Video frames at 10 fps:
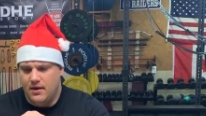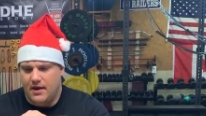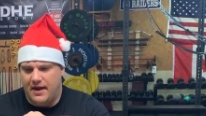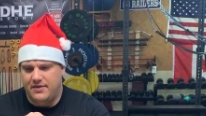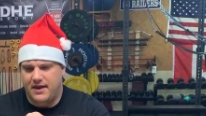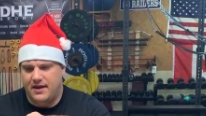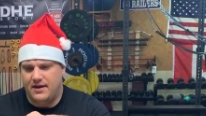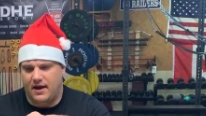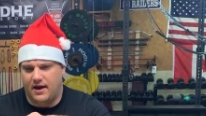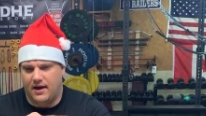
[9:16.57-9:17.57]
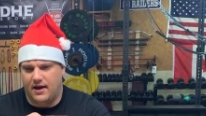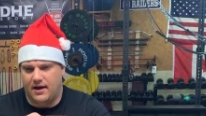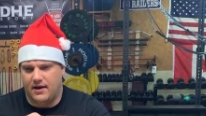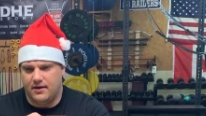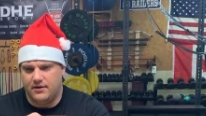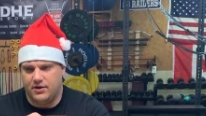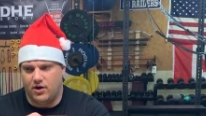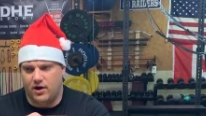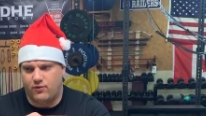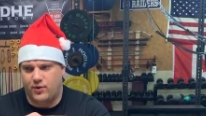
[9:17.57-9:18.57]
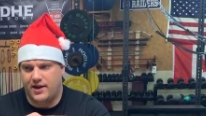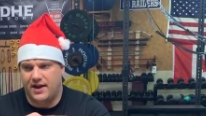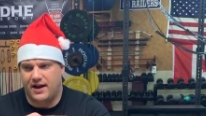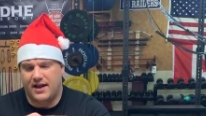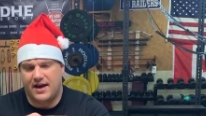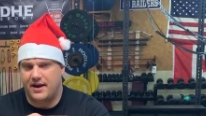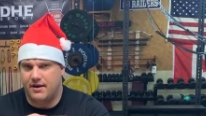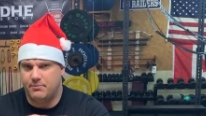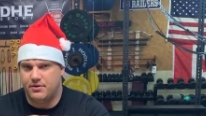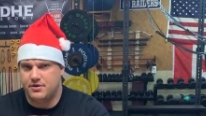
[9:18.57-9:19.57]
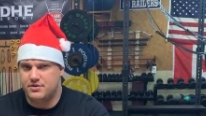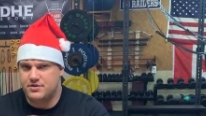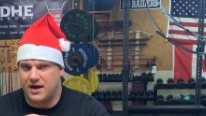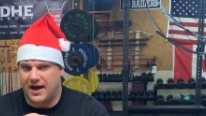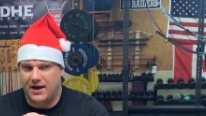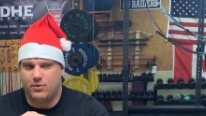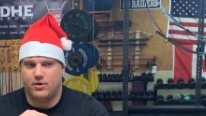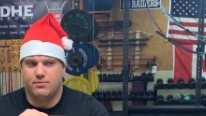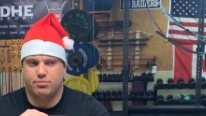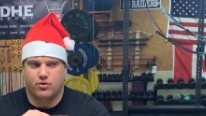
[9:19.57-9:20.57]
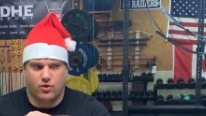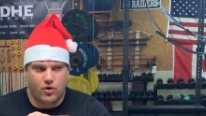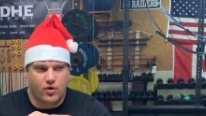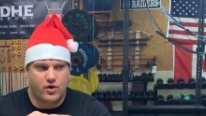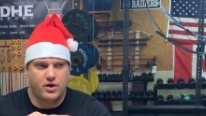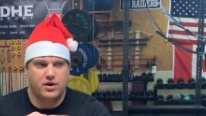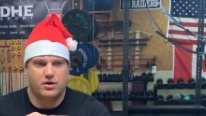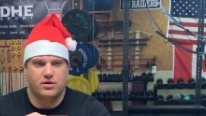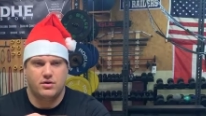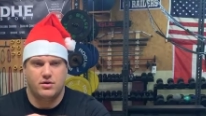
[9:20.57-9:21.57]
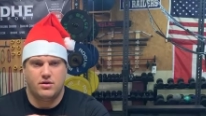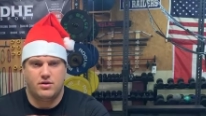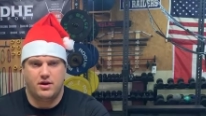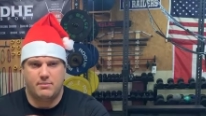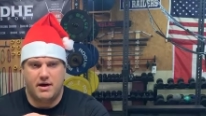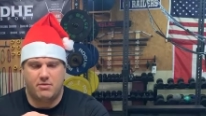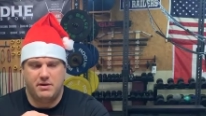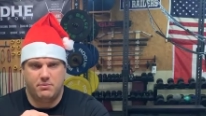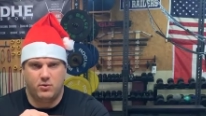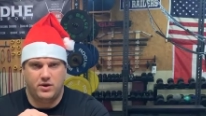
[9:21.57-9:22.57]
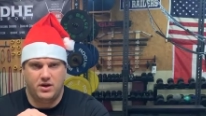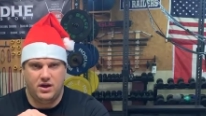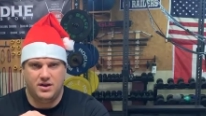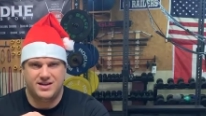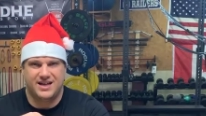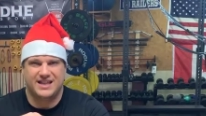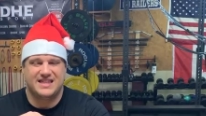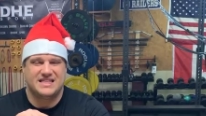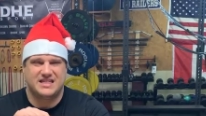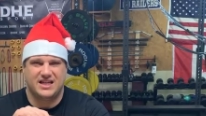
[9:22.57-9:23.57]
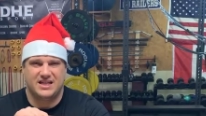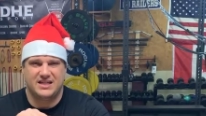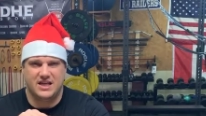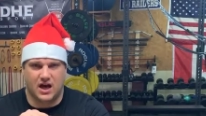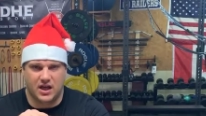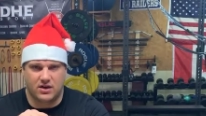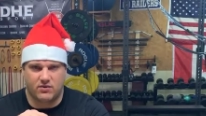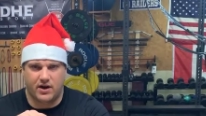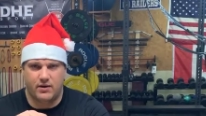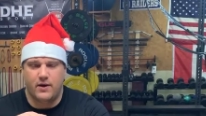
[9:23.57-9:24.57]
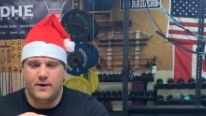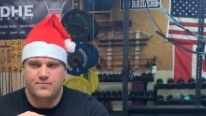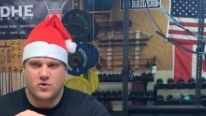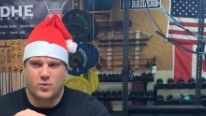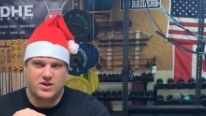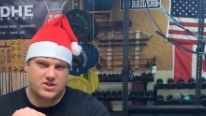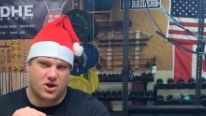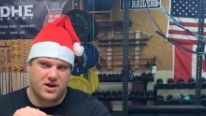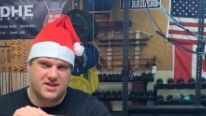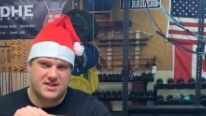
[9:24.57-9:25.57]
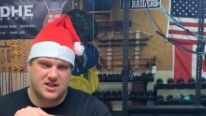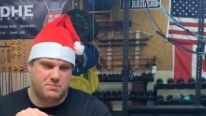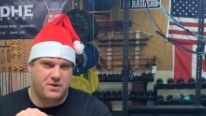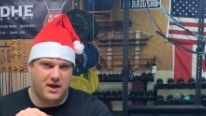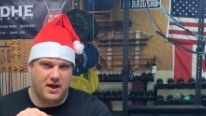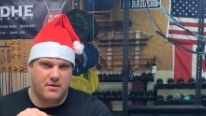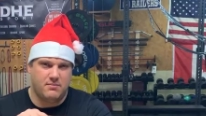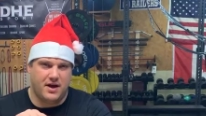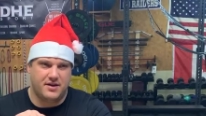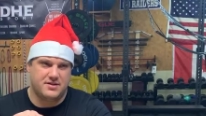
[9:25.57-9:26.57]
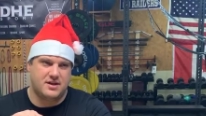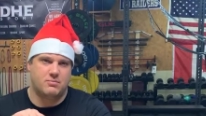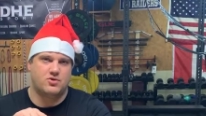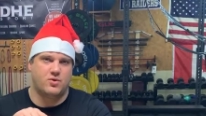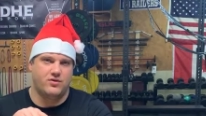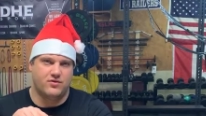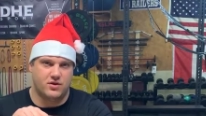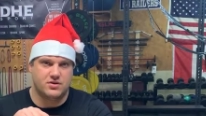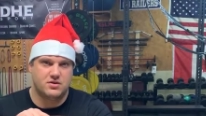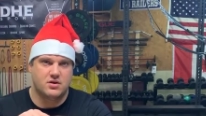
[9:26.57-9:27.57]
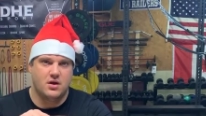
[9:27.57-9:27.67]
then, if we get a lot of numbers, I will employ the amount of people we need to get this thing done, right? We start at 6 p.m. on December 21st.